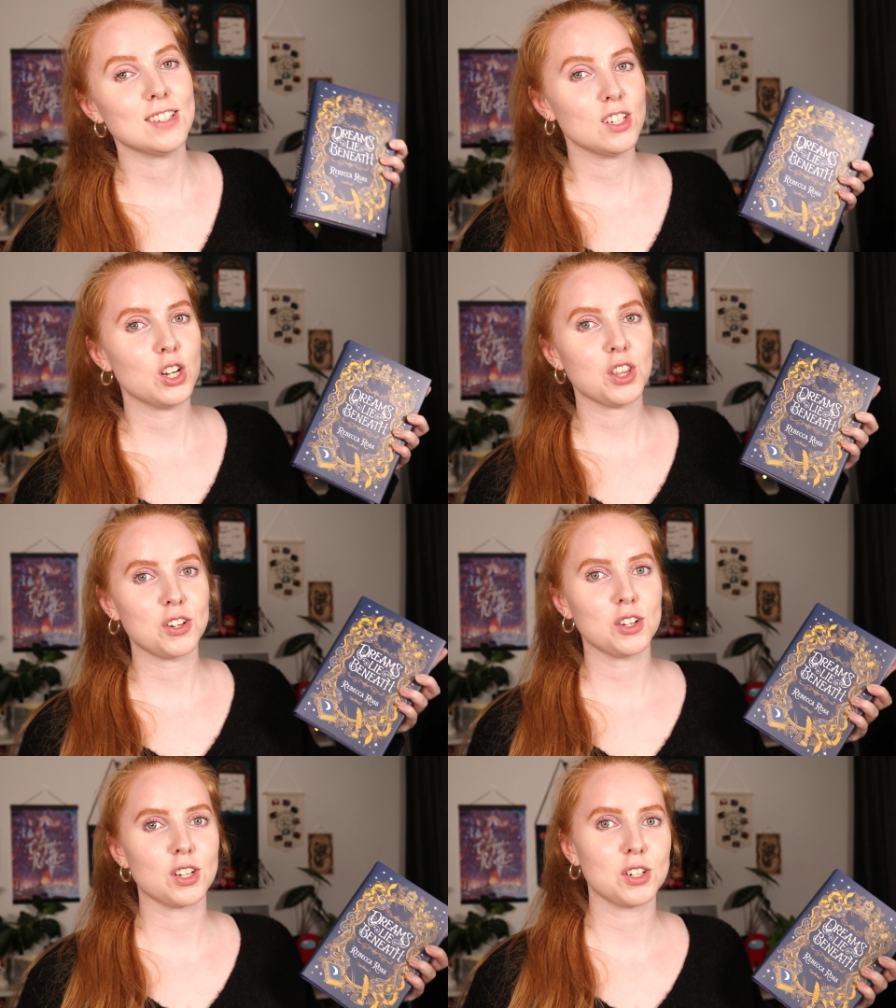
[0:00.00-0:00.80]
another
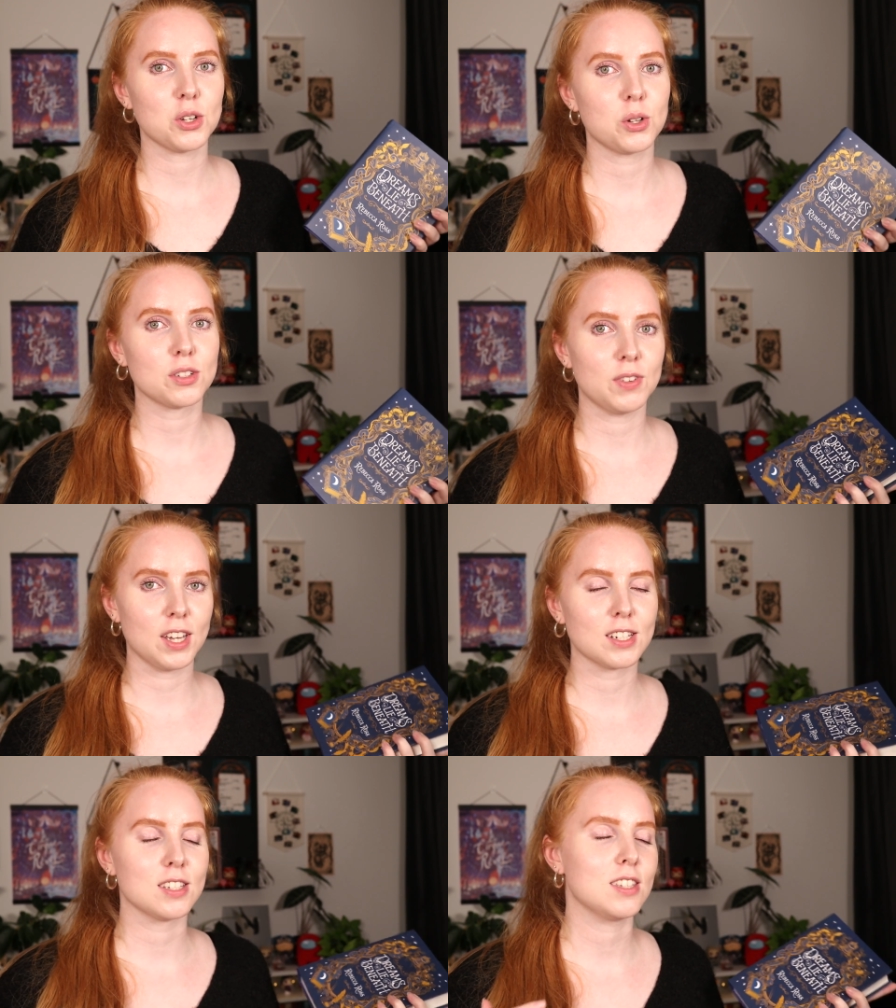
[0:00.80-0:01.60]
young adult
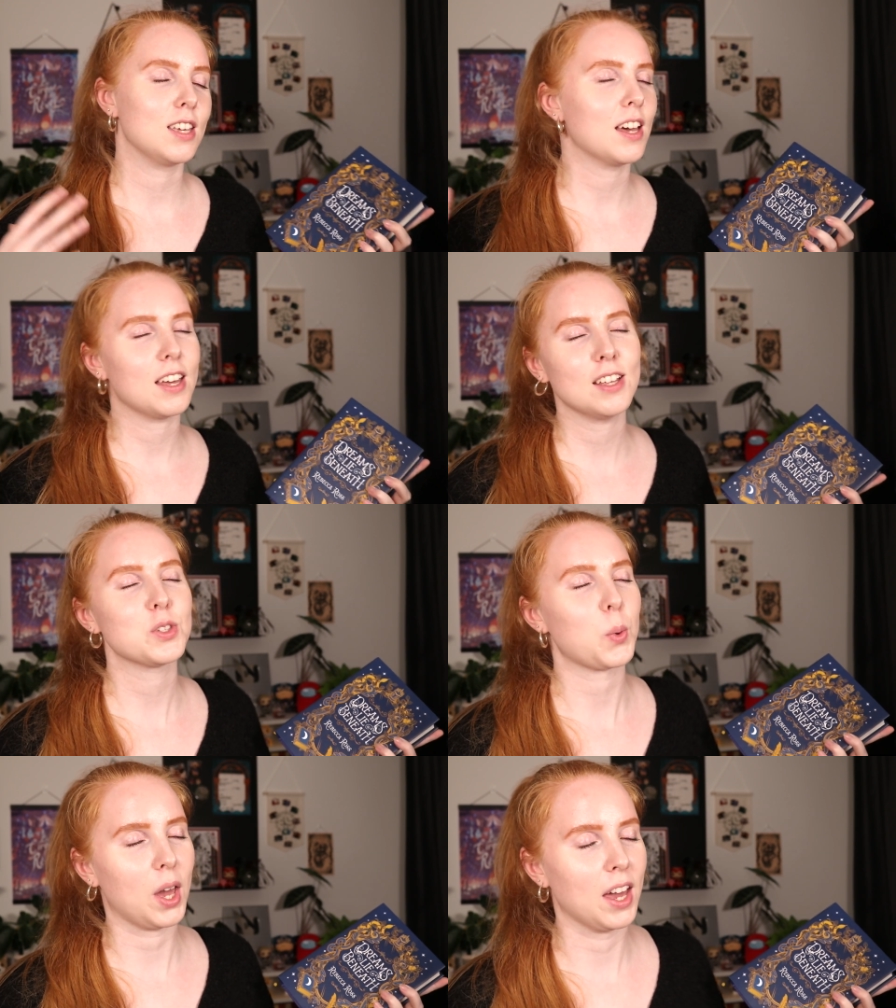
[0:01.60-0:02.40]
fantasy. It's
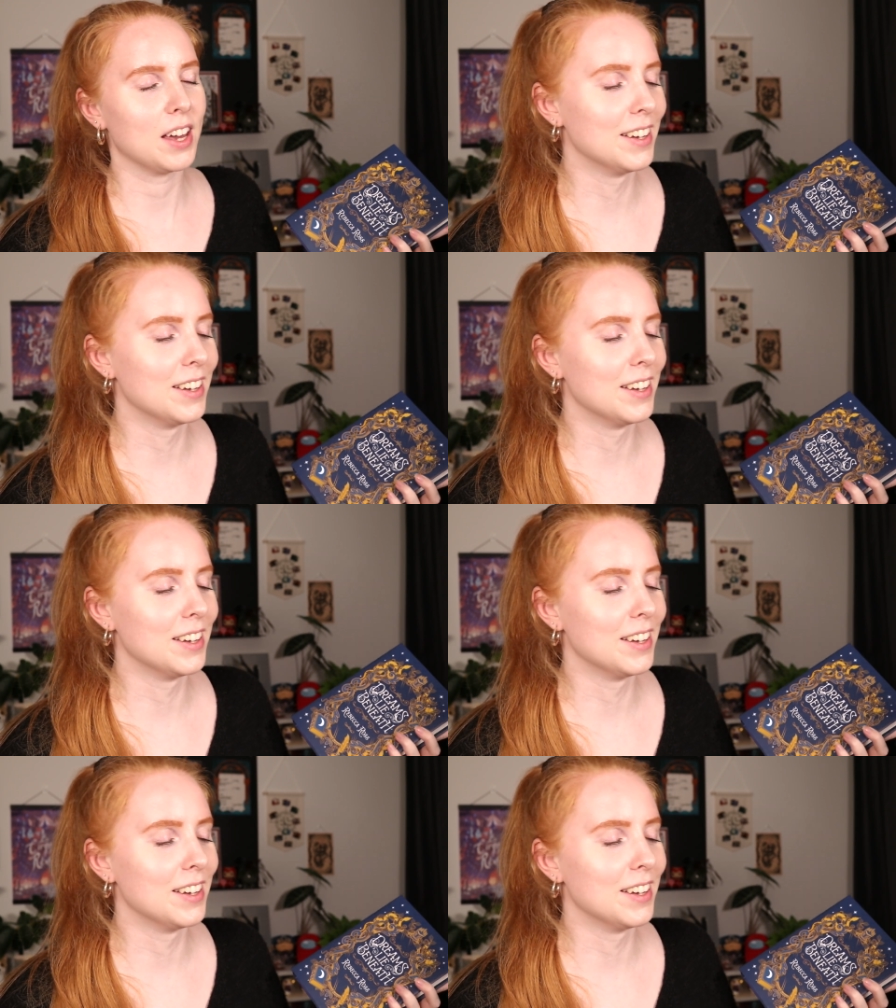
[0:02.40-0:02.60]
okay.